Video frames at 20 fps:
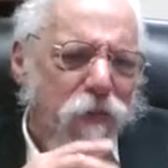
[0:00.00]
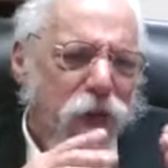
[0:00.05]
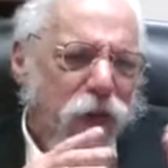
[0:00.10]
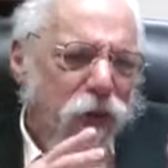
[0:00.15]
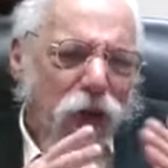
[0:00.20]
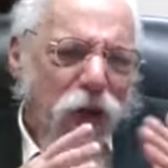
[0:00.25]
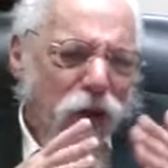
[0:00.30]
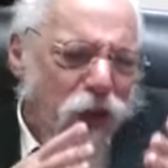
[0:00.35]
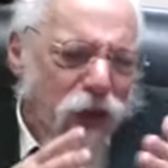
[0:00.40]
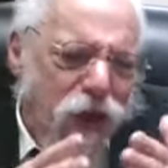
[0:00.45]

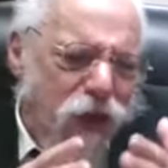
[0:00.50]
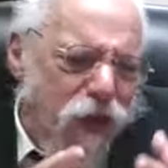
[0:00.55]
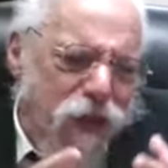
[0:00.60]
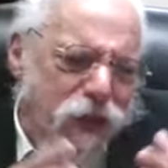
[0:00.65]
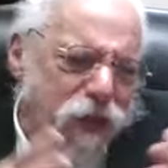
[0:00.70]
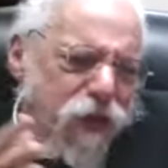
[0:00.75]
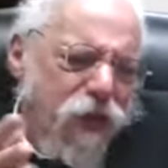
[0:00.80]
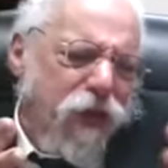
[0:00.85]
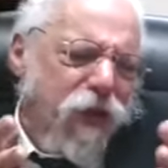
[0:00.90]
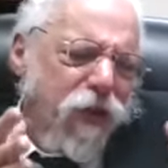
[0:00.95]
Malacha
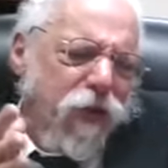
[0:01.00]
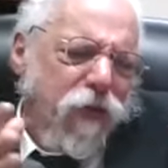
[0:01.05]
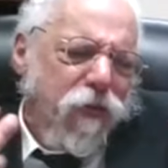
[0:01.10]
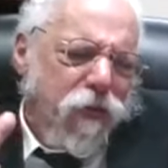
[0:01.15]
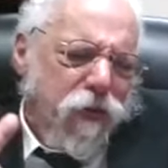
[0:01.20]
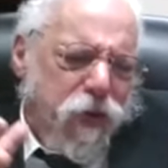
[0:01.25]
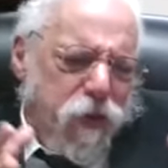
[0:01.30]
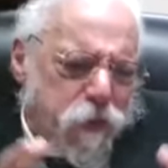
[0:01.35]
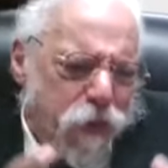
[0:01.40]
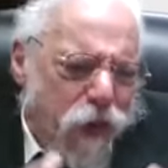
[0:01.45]
is nothing to
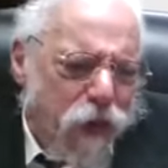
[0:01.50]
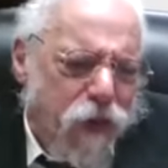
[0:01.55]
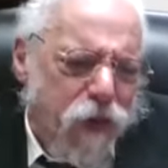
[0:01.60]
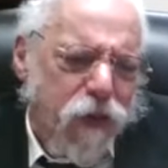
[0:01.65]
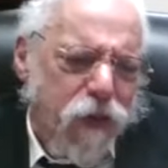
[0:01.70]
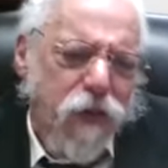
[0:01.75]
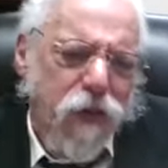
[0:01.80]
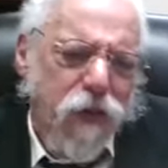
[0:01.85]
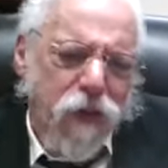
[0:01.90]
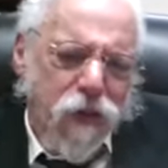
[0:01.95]

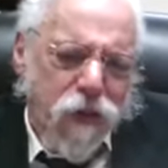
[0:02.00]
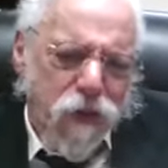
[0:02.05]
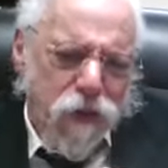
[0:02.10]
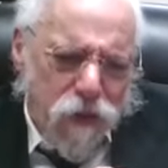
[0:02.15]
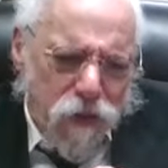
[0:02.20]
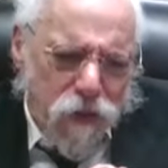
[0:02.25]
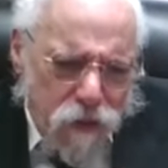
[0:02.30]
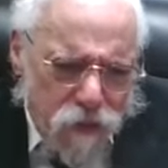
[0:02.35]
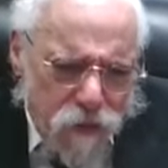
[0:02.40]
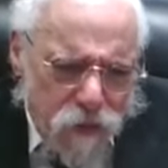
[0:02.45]
respect.
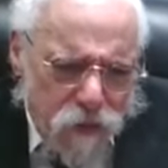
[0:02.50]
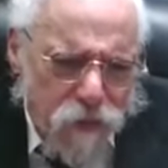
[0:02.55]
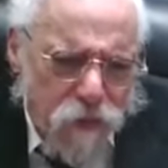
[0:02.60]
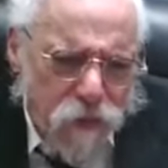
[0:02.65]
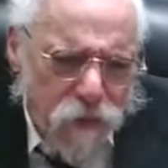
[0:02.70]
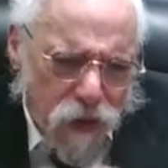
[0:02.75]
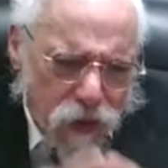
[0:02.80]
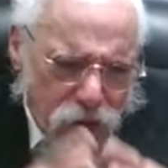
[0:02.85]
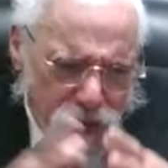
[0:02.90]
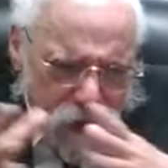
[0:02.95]

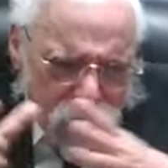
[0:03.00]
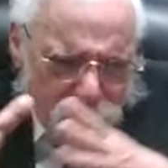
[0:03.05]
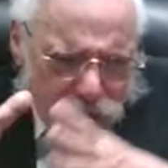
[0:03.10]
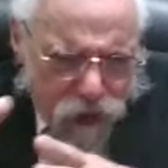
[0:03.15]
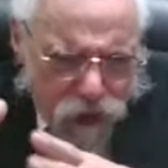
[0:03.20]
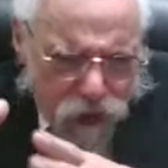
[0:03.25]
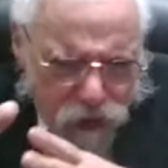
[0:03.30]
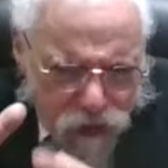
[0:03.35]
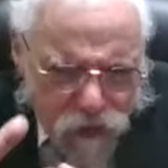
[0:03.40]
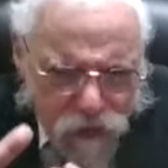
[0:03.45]
Malacha
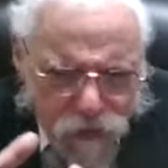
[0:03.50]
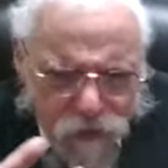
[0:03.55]
did.